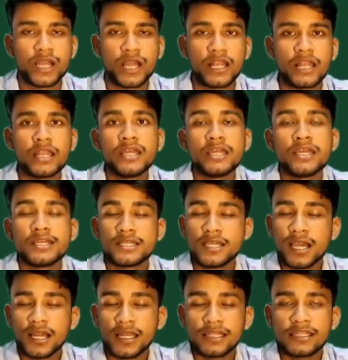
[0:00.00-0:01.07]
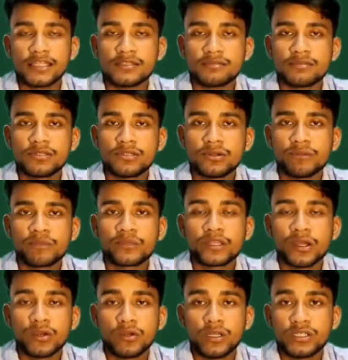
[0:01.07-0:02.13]
And here in this video
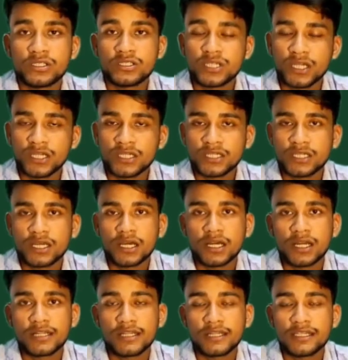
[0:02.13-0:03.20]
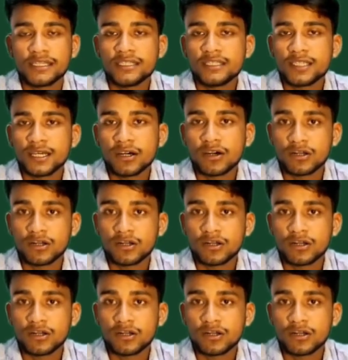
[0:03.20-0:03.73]
we are just taking the,